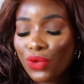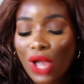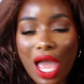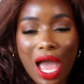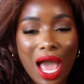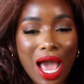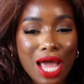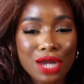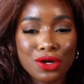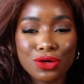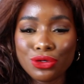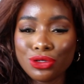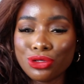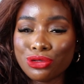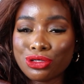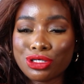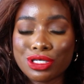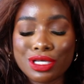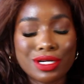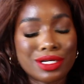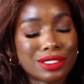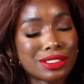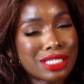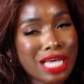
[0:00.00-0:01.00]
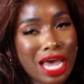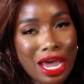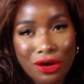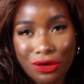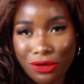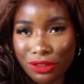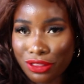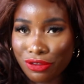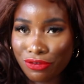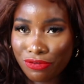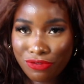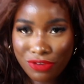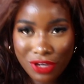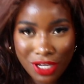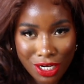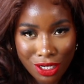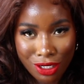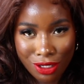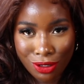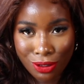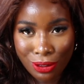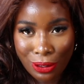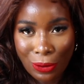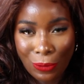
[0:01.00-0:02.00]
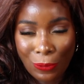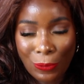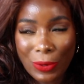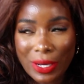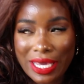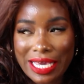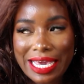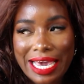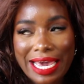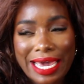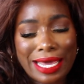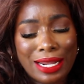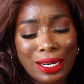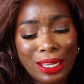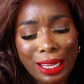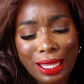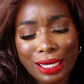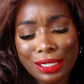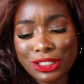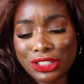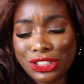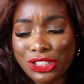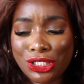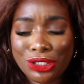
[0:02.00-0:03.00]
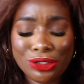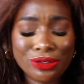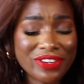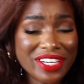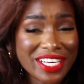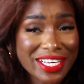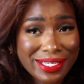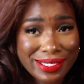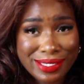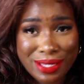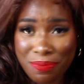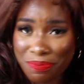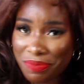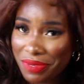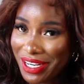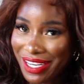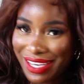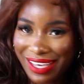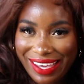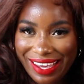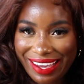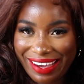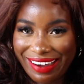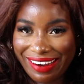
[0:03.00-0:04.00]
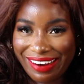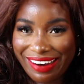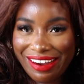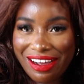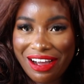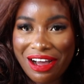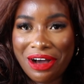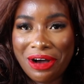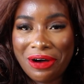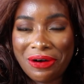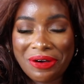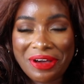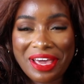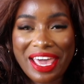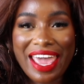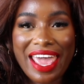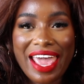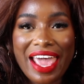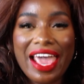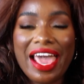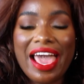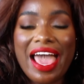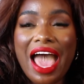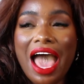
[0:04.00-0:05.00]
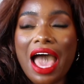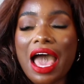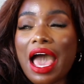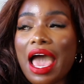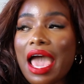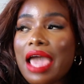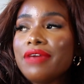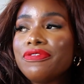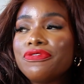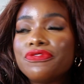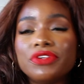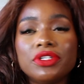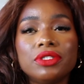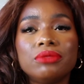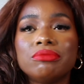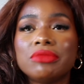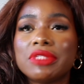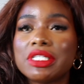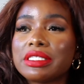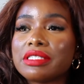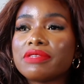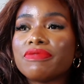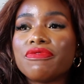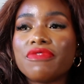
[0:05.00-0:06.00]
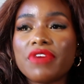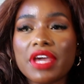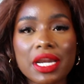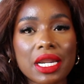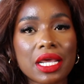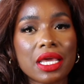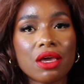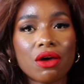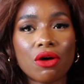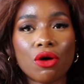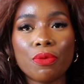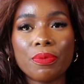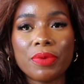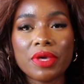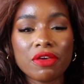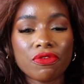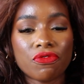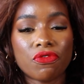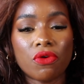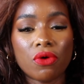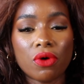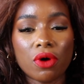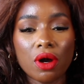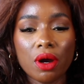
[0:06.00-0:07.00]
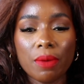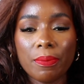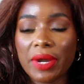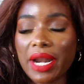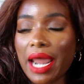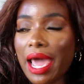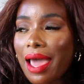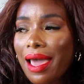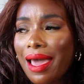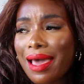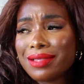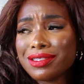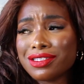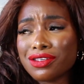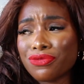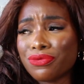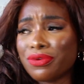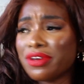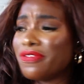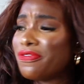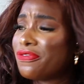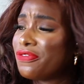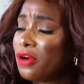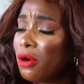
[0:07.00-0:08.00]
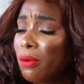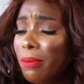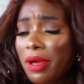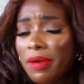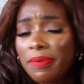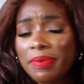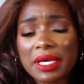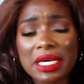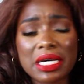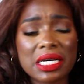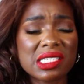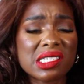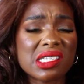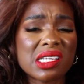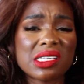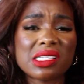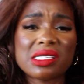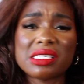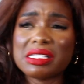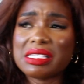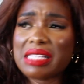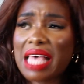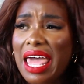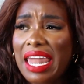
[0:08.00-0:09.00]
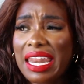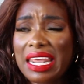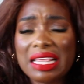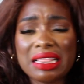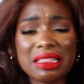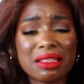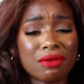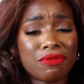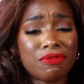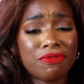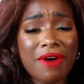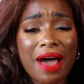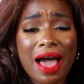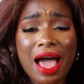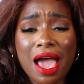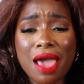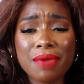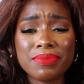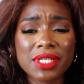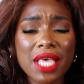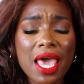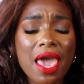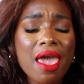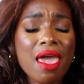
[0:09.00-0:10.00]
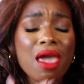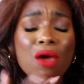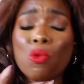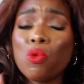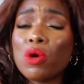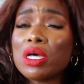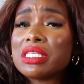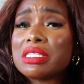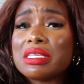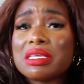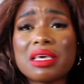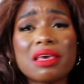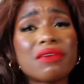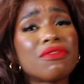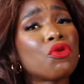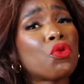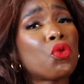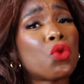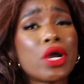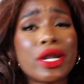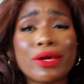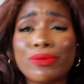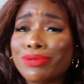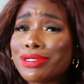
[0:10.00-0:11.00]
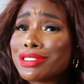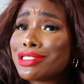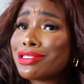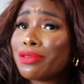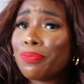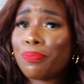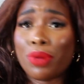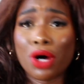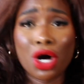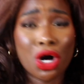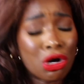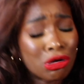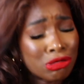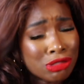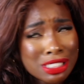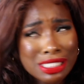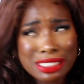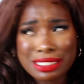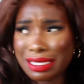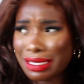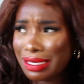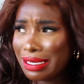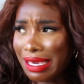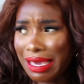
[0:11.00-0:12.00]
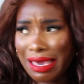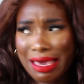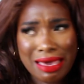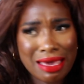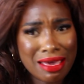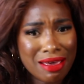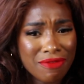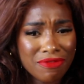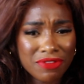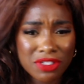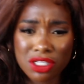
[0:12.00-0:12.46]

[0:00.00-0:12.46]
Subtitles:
I know you see the title of the video. We getting luxurious up in here, okay? I filmed this video before, but I had to refilm it because the setting, the vibes, it wasn't giving what it was supposed to give.